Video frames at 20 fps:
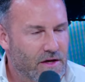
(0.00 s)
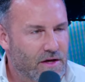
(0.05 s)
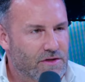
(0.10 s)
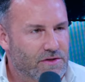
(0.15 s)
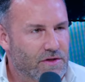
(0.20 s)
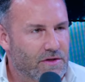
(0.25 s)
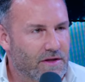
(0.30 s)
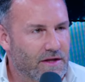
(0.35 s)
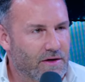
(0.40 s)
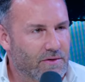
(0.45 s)

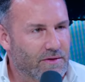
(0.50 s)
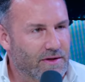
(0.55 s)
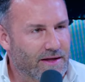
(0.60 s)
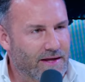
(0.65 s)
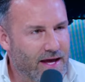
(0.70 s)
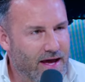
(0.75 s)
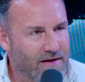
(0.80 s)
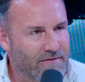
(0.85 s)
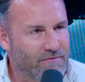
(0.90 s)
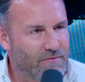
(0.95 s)
So, literally,
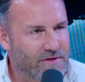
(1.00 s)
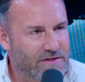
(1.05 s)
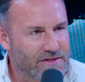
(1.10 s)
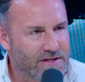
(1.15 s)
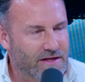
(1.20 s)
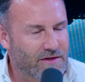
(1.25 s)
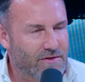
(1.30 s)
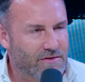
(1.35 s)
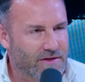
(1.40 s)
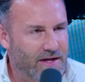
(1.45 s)
yeah. every
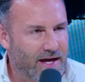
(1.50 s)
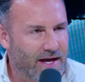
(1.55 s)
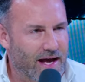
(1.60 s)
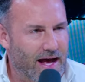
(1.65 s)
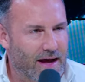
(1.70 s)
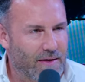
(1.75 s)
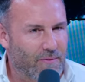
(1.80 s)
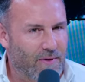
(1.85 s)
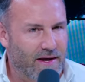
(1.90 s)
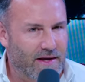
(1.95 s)
single day
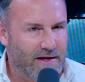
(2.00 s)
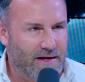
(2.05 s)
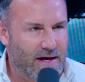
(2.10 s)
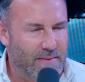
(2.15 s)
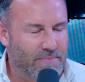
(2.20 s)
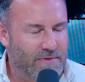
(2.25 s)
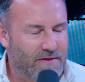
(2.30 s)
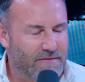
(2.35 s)
I wake up,